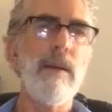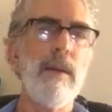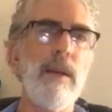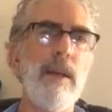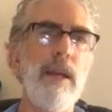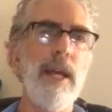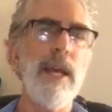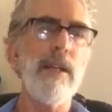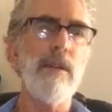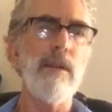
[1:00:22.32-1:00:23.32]

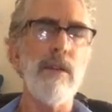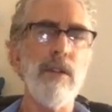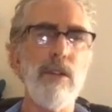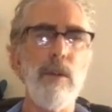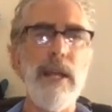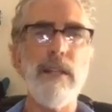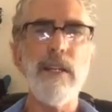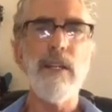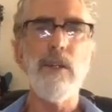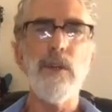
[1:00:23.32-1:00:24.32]
Excellent. Just the right
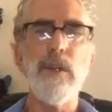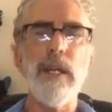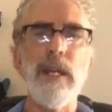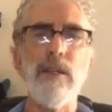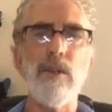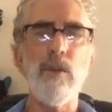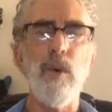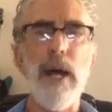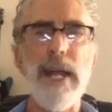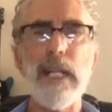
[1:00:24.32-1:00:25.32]
thing to do with your hands, just
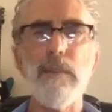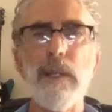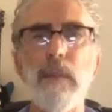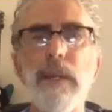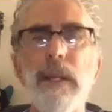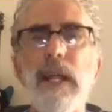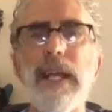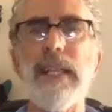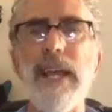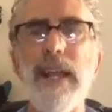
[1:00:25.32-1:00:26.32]
widening them a little bit like that.